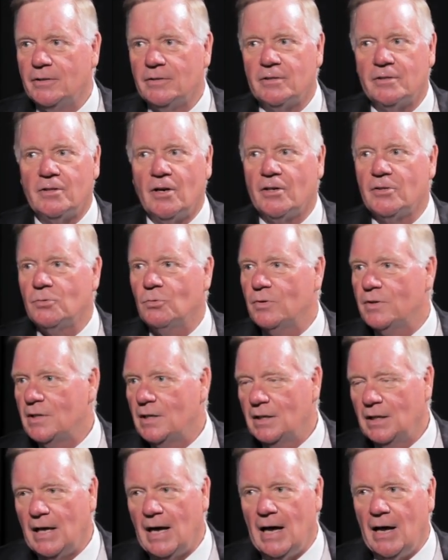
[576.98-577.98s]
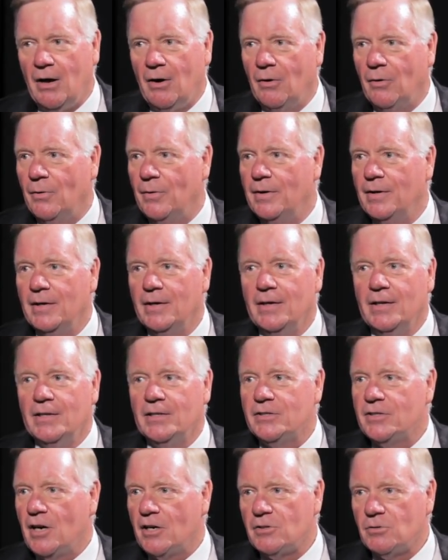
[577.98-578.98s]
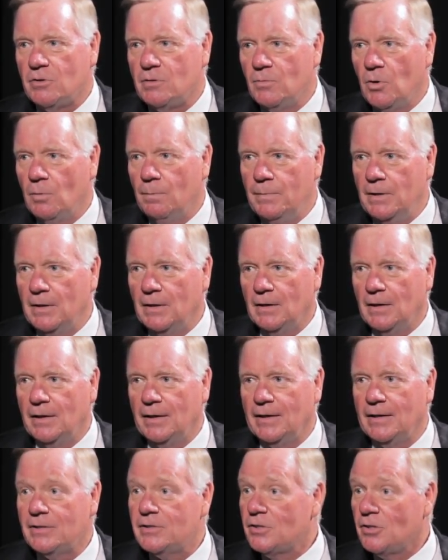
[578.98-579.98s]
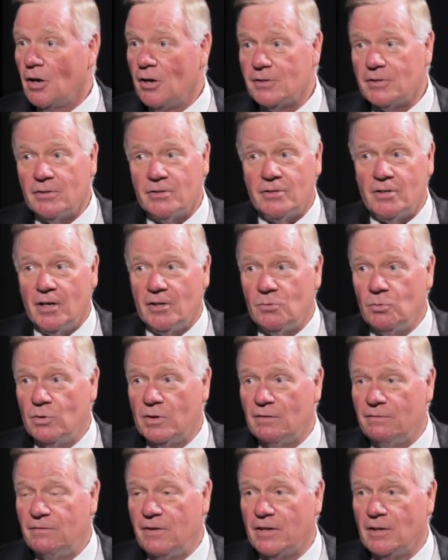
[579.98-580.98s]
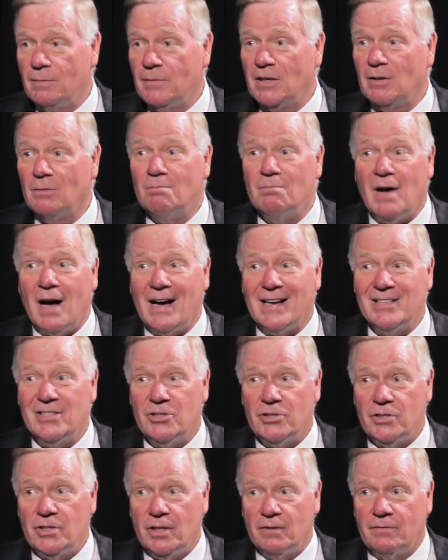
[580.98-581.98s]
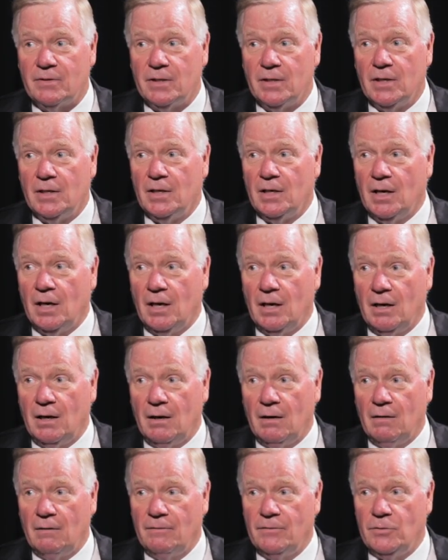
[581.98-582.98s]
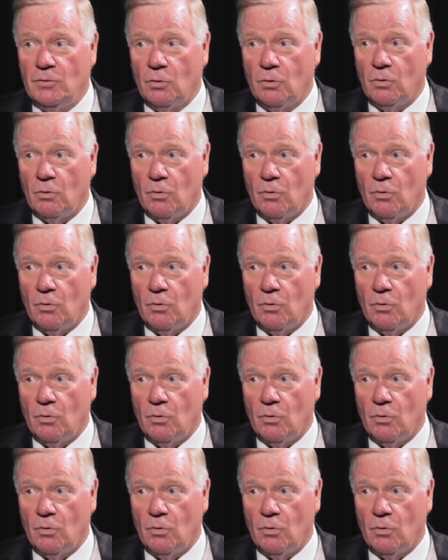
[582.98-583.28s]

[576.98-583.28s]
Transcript: it starts with cloud, starts with mobility. It also starts with a fundamental mind shift of your